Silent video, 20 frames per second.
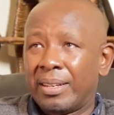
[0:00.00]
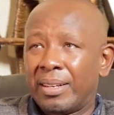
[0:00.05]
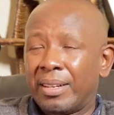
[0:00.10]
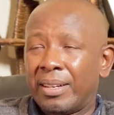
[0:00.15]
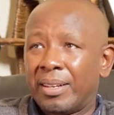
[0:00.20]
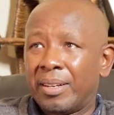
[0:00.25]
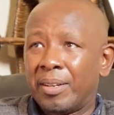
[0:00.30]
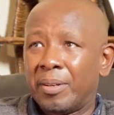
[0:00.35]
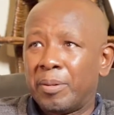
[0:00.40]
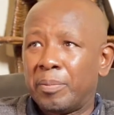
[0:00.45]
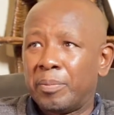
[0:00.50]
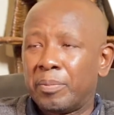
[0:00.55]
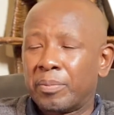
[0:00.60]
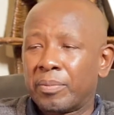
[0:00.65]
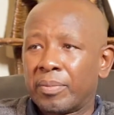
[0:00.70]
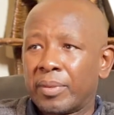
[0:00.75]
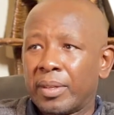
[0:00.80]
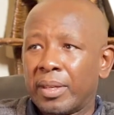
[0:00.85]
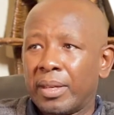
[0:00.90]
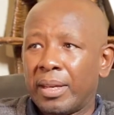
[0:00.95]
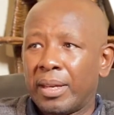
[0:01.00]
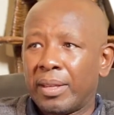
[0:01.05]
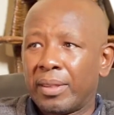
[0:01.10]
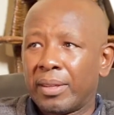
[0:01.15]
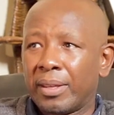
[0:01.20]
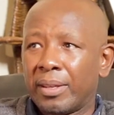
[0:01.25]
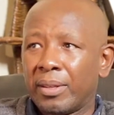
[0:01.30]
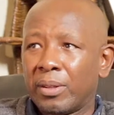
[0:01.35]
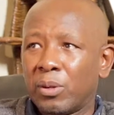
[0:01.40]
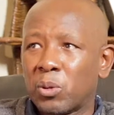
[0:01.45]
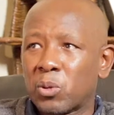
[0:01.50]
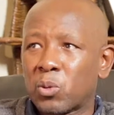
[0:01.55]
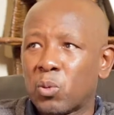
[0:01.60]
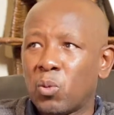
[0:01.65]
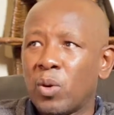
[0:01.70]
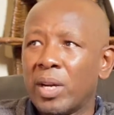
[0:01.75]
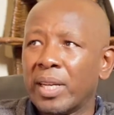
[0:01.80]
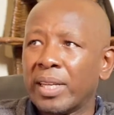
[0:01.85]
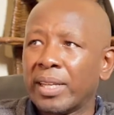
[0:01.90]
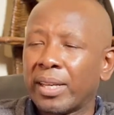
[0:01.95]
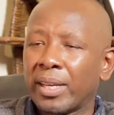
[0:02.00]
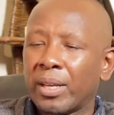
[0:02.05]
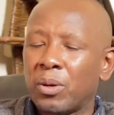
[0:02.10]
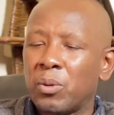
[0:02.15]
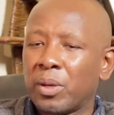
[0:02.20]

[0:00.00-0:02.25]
Um, and then there was one guy